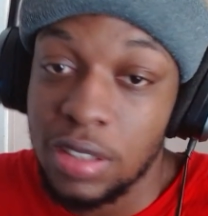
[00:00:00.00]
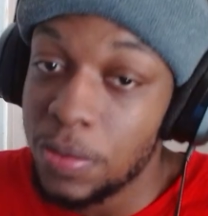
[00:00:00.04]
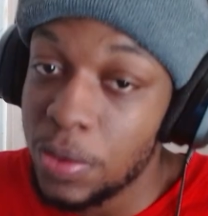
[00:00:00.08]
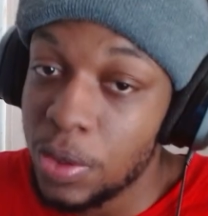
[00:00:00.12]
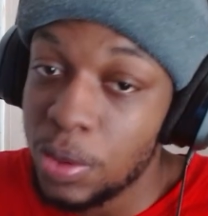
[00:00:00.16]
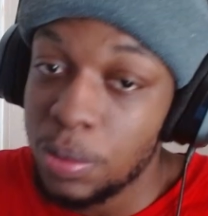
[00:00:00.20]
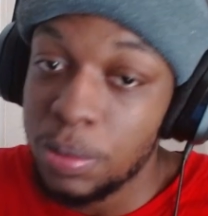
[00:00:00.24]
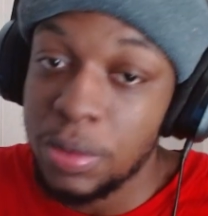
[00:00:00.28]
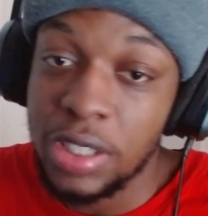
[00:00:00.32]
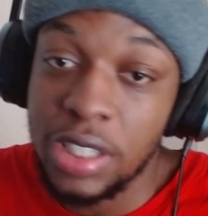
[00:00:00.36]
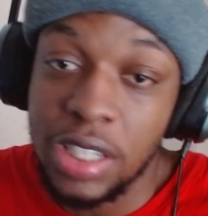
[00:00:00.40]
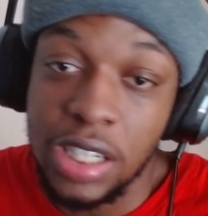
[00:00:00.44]

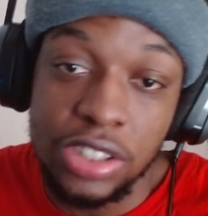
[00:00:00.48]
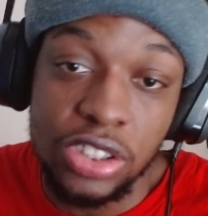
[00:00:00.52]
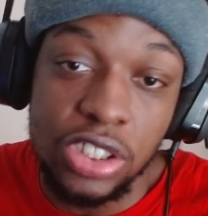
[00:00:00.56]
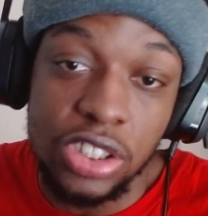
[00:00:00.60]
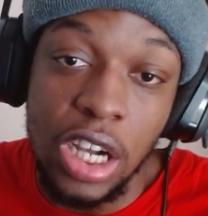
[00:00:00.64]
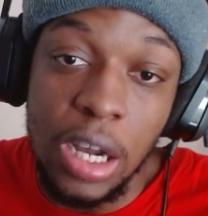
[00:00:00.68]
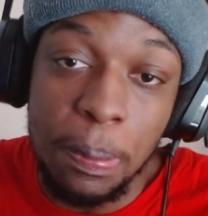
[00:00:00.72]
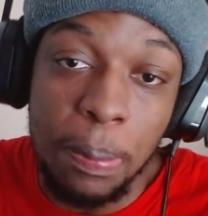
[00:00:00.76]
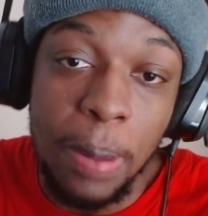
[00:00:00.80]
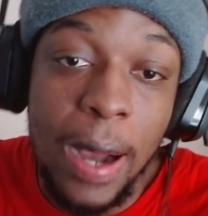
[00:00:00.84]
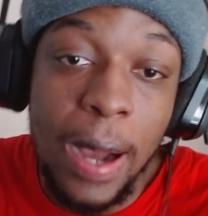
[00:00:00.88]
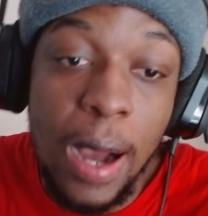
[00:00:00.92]
Let me get
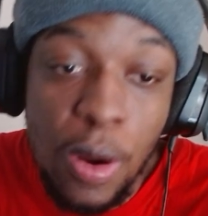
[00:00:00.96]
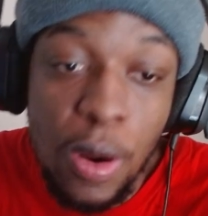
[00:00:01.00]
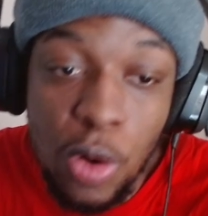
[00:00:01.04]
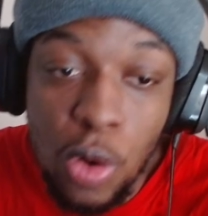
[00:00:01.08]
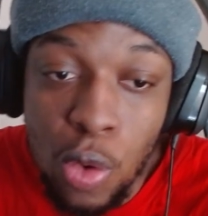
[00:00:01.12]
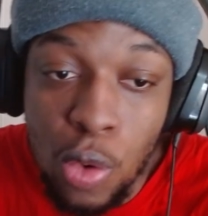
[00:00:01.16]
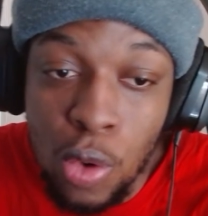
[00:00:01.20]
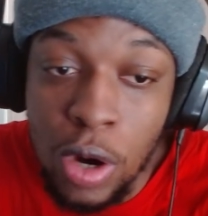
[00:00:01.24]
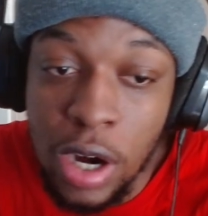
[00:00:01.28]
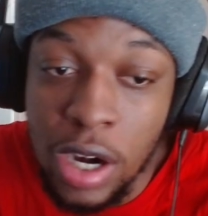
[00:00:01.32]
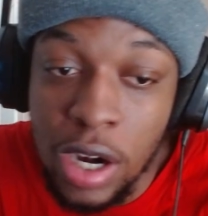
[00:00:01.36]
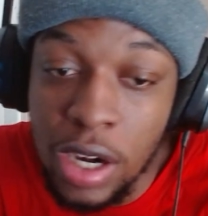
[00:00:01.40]
y'all
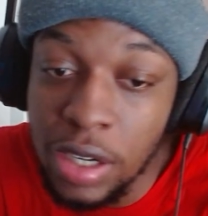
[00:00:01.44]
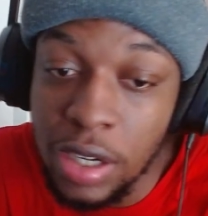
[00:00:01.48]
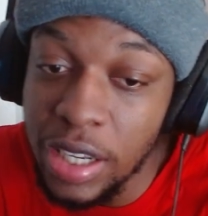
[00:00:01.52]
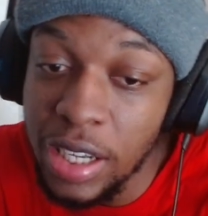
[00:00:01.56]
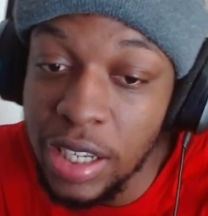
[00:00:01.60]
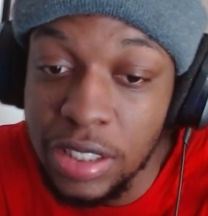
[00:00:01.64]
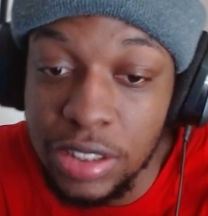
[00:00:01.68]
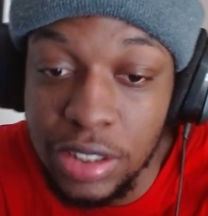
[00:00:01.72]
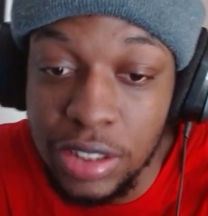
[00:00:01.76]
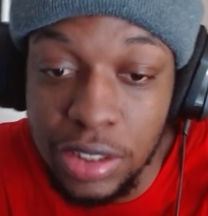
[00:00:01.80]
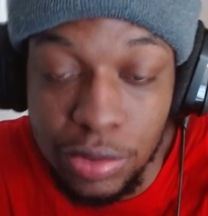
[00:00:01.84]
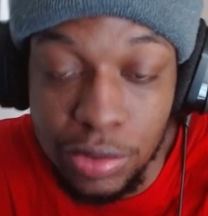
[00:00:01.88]
popcorn
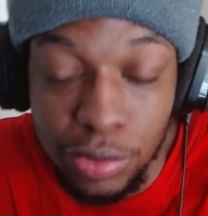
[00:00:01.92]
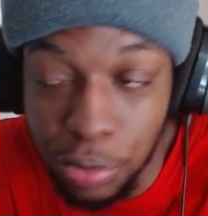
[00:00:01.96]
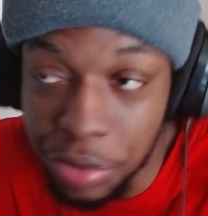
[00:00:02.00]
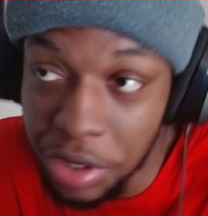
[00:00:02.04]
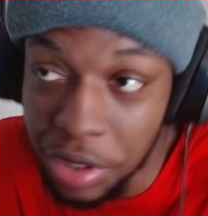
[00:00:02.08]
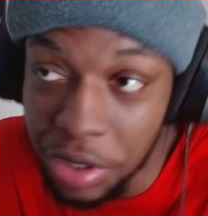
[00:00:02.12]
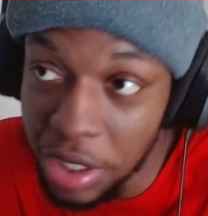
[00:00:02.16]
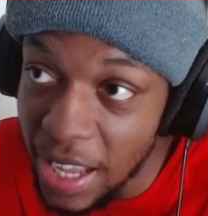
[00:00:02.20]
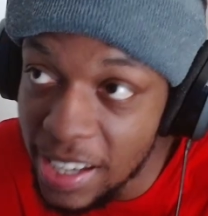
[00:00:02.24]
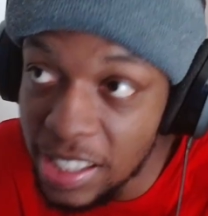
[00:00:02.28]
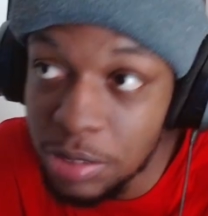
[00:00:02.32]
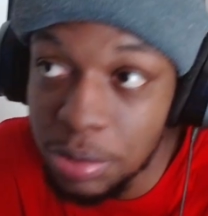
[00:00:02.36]
and relax